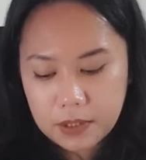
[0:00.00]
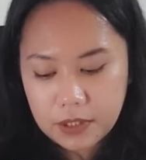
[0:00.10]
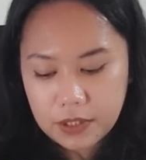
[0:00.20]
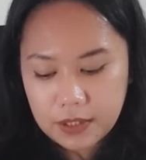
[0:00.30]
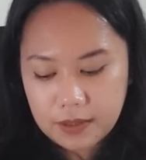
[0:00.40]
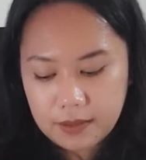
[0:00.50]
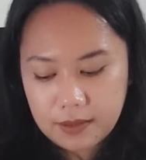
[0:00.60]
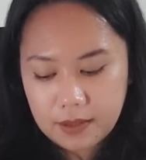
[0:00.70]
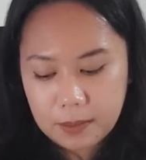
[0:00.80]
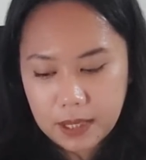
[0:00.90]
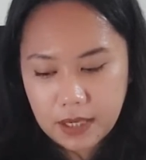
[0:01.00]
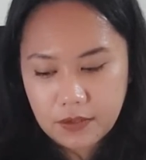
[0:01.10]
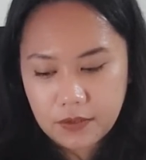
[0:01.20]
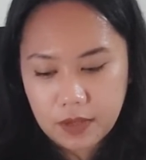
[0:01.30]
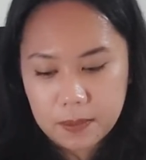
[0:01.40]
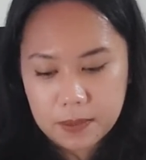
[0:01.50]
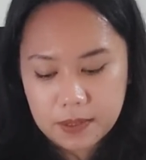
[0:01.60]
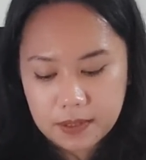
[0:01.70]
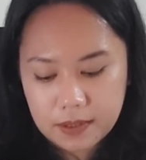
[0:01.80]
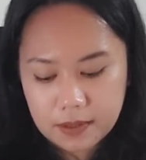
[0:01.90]
Magician, the Page of
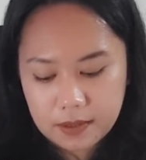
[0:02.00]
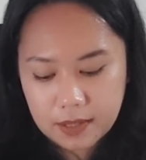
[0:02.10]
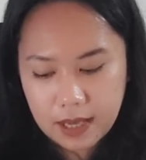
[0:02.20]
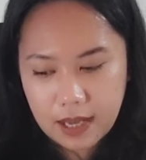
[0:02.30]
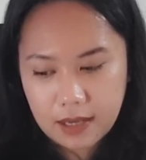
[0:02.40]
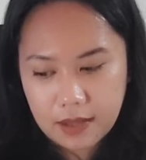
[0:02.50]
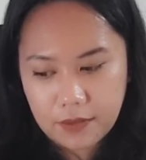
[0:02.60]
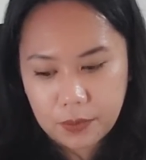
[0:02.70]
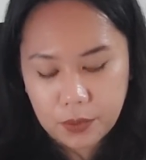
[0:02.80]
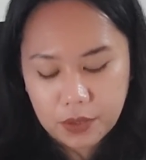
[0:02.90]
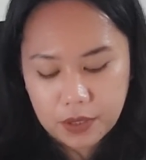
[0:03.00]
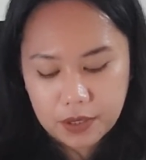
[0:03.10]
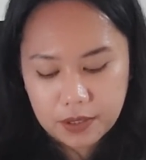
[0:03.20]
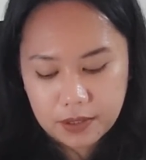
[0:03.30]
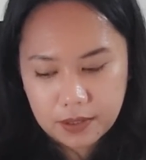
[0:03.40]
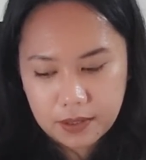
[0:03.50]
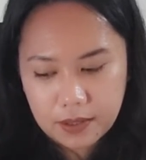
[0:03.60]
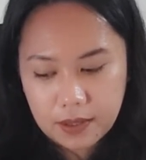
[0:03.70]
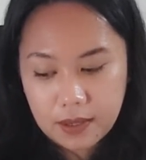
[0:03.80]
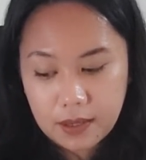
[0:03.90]
Cups, and the Fool card.
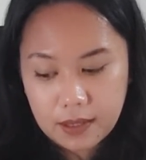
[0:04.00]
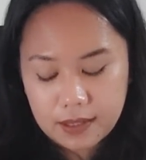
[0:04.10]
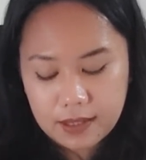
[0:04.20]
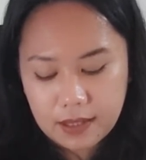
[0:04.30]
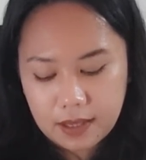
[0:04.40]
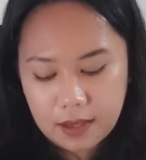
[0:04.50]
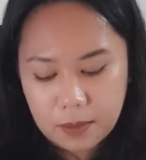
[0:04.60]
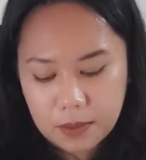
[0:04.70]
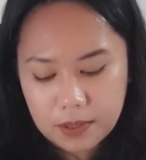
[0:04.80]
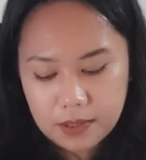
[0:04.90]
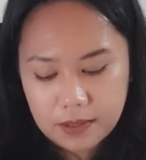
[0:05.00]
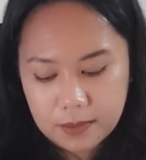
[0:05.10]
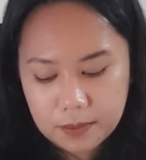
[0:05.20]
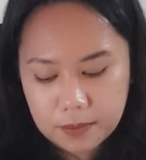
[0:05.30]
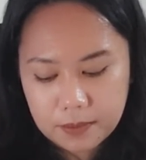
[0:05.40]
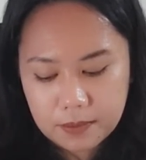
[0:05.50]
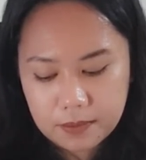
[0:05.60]
Let's see the Knight of Wands.